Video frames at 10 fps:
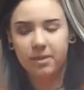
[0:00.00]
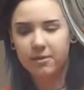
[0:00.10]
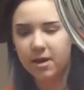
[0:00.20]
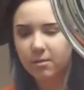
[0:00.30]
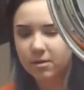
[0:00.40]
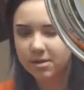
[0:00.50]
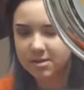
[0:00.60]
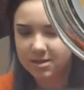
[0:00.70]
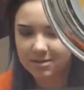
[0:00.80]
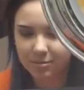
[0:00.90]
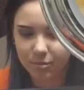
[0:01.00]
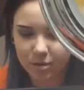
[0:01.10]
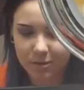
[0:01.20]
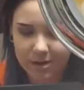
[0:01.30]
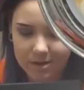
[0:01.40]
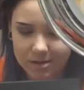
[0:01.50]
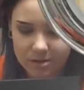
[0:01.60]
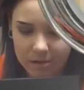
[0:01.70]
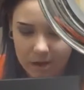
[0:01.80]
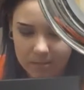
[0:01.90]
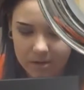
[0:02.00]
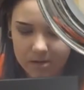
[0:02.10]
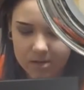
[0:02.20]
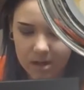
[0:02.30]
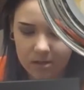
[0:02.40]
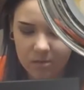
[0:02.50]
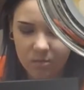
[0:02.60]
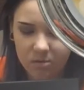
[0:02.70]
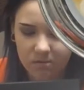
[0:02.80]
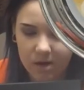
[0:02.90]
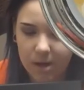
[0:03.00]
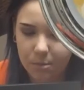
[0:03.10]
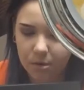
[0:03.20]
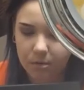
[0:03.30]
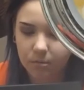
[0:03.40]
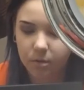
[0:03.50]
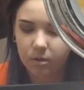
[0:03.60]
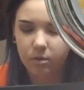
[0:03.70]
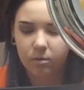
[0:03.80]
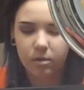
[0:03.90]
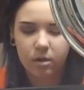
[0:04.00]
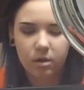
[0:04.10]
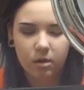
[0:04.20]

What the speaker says: You can't really see the bluiness, so I'm gonna take the more vibrant blue.